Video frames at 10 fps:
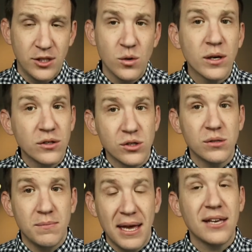You can
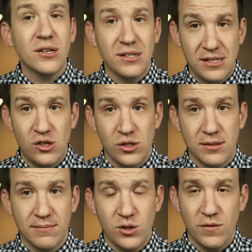just make your
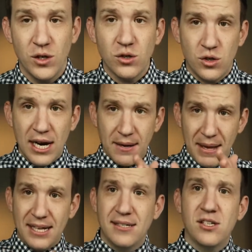decision. So if you're trying to
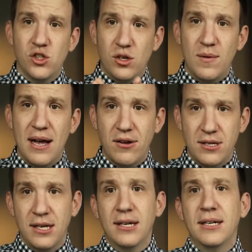make a decision around